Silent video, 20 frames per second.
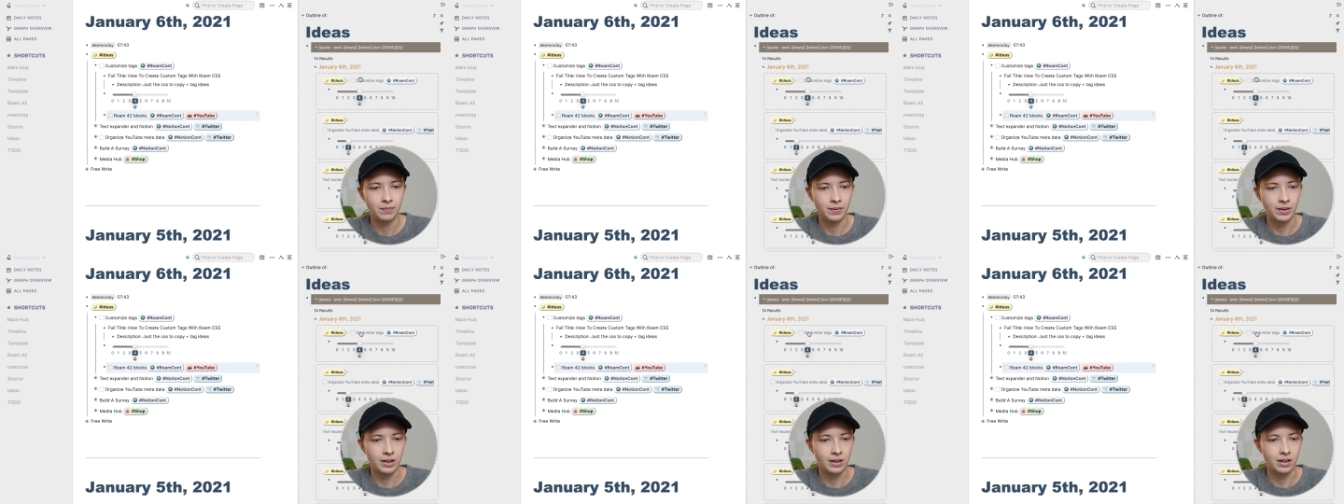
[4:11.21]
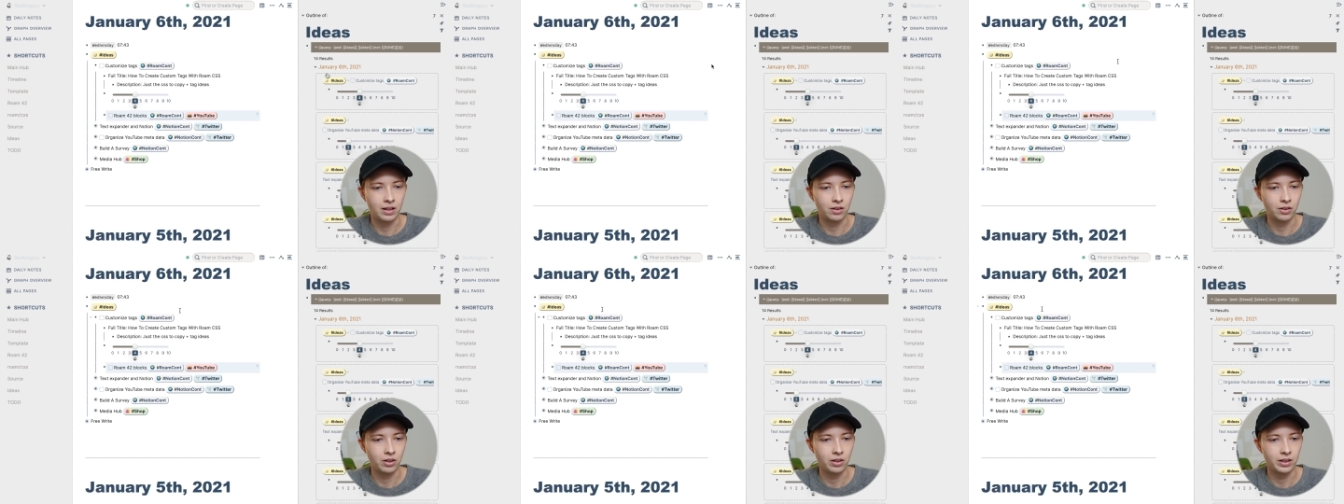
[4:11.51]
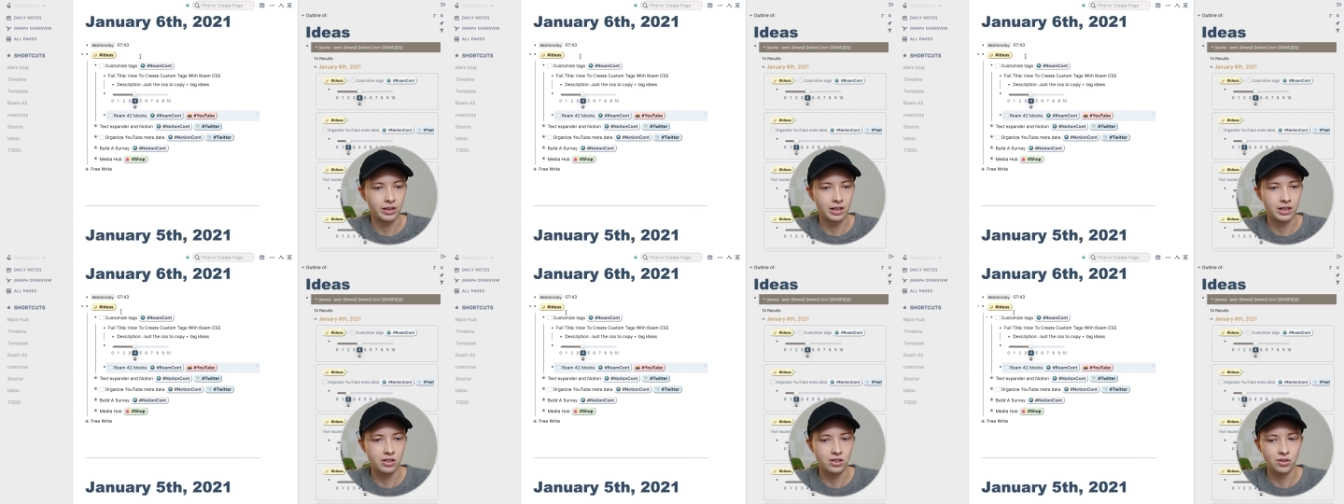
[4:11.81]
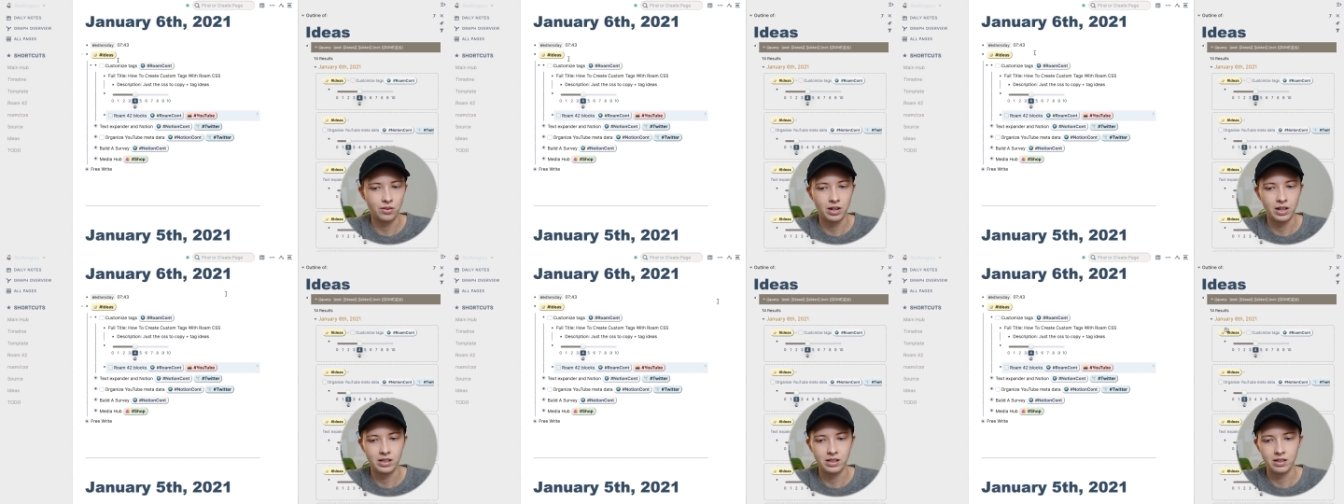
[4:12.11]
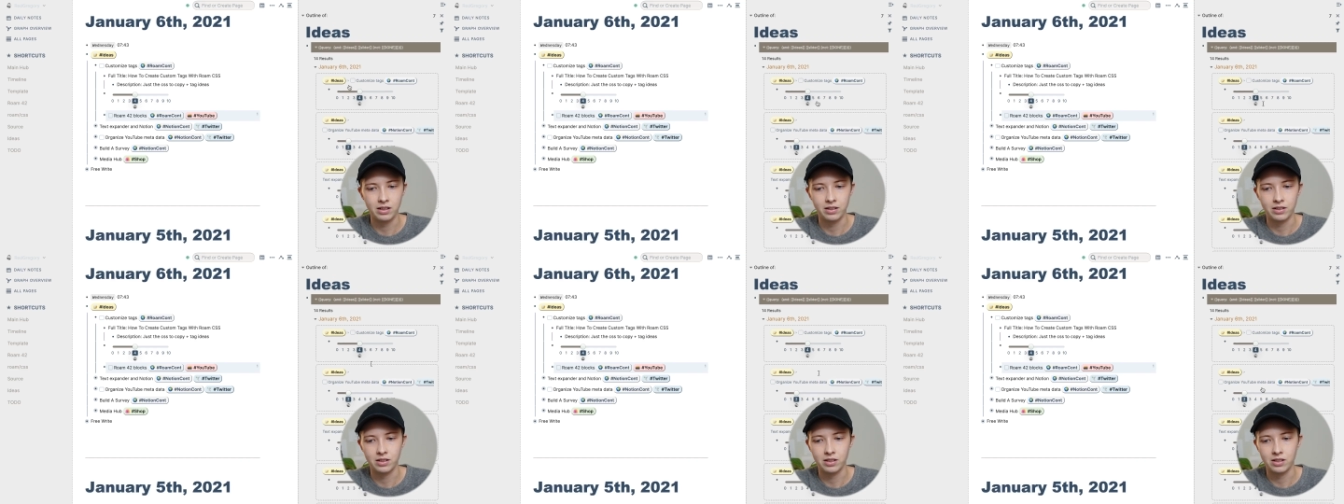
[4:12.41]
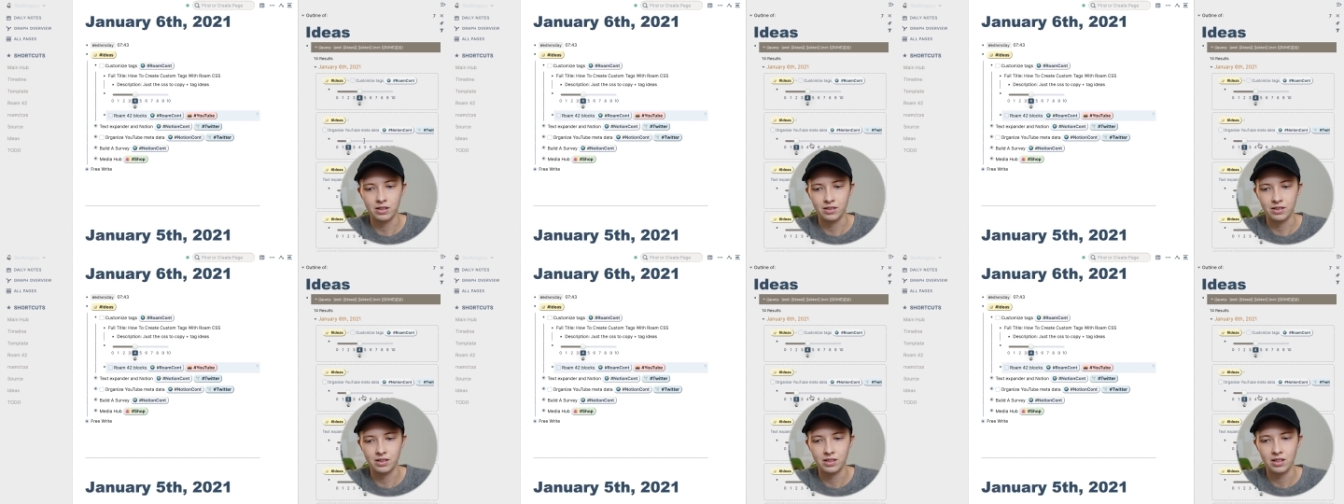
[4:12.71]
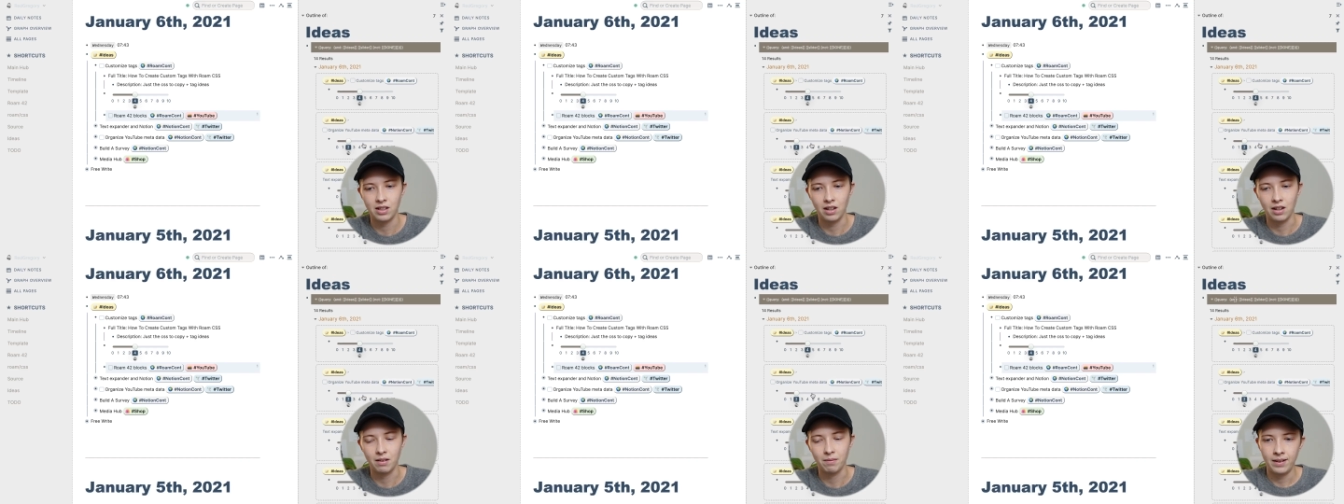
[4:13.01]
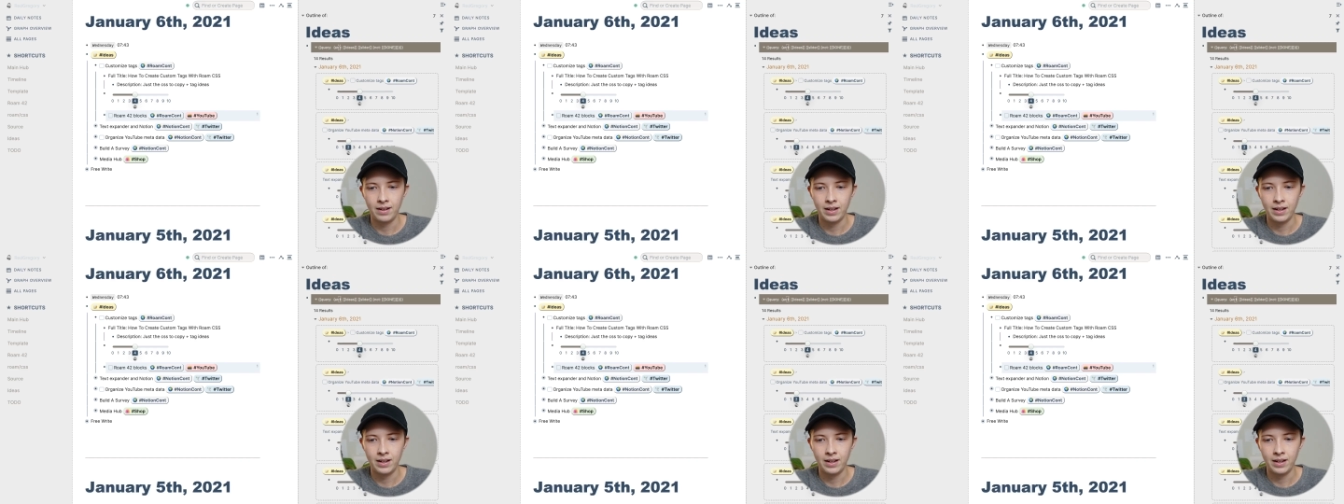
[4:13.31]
And I'll click into ideas to see.